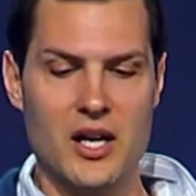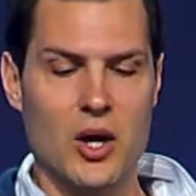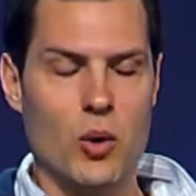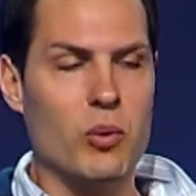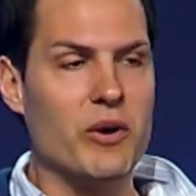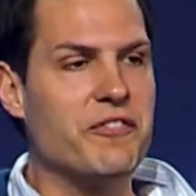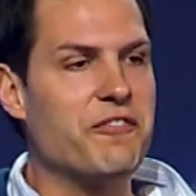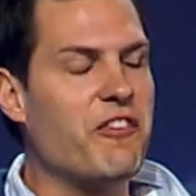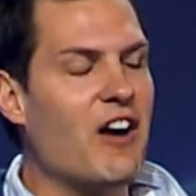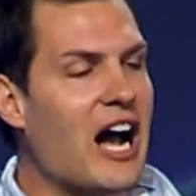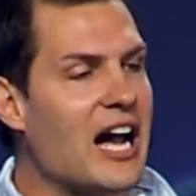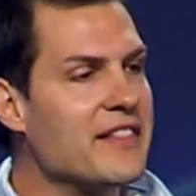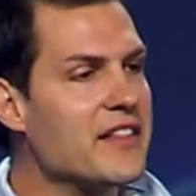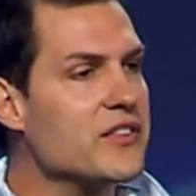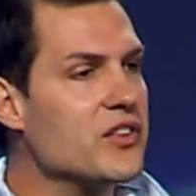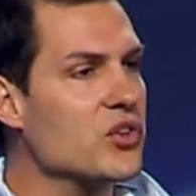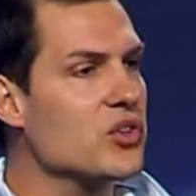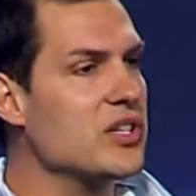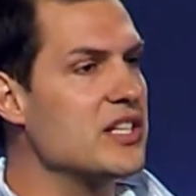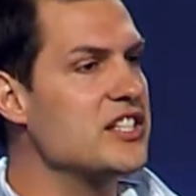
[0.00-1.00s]
we find that
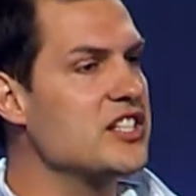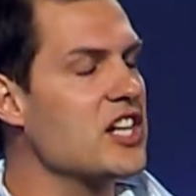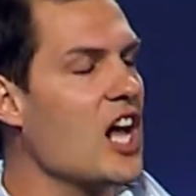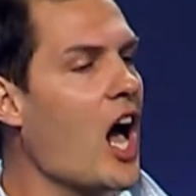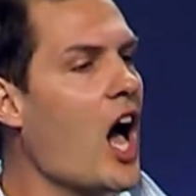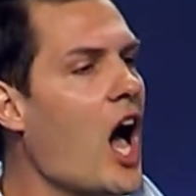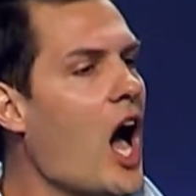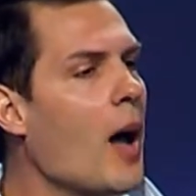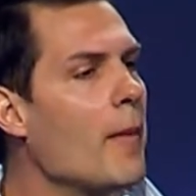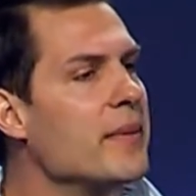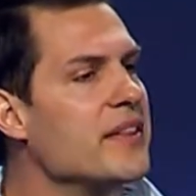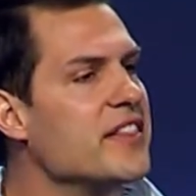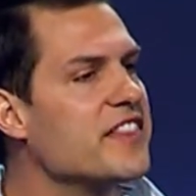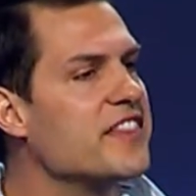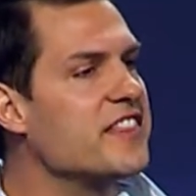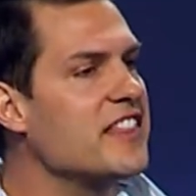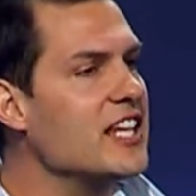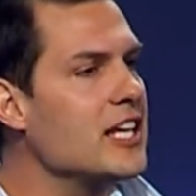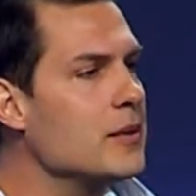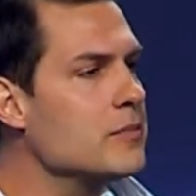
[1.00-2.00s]
there's these common
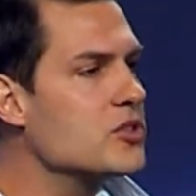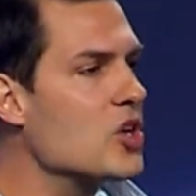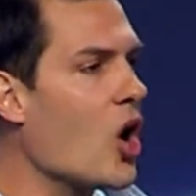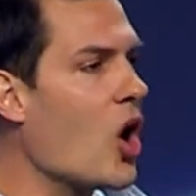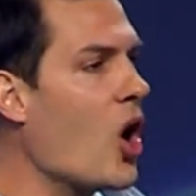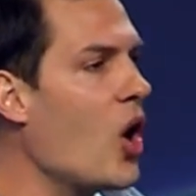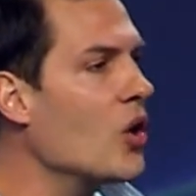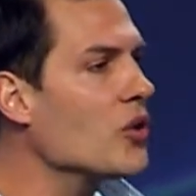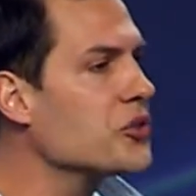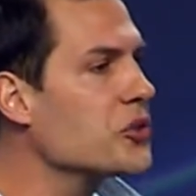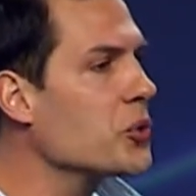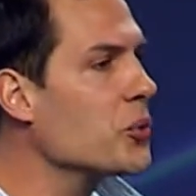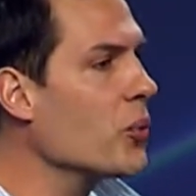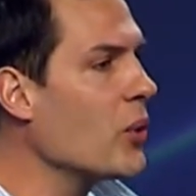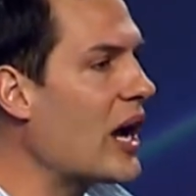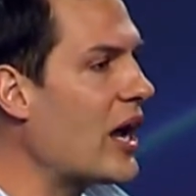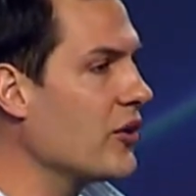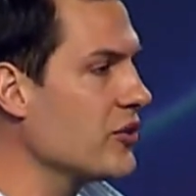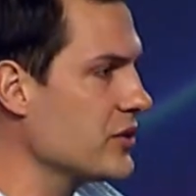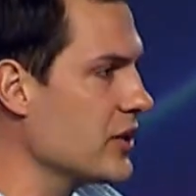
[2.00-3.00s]
themes all
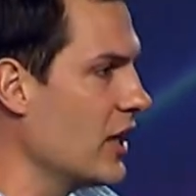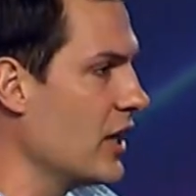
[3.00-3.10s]
throughout